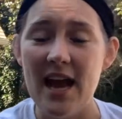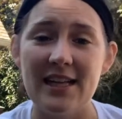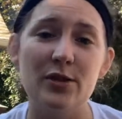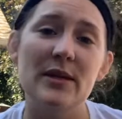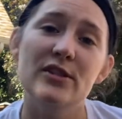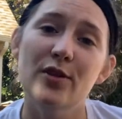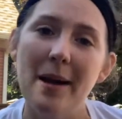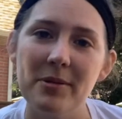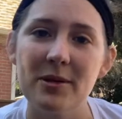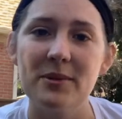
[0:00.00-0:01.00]
And so he's
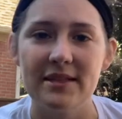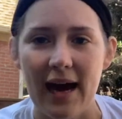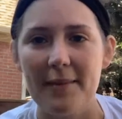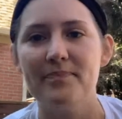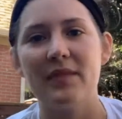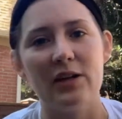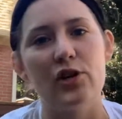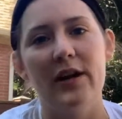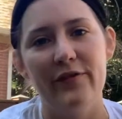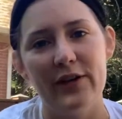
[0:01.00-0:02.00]
grappling with that and
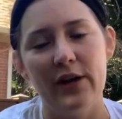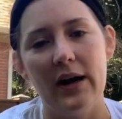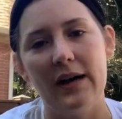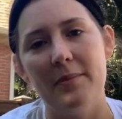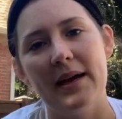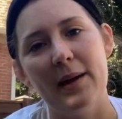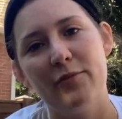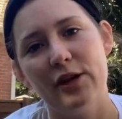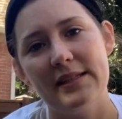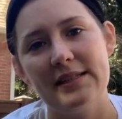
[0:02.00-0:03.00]
trying to figure out how to make up
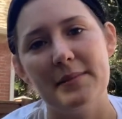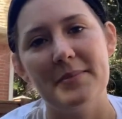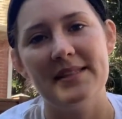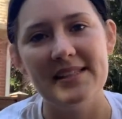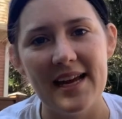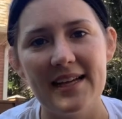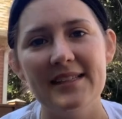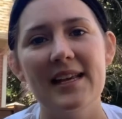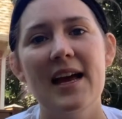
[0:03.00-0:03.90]
for his mistakes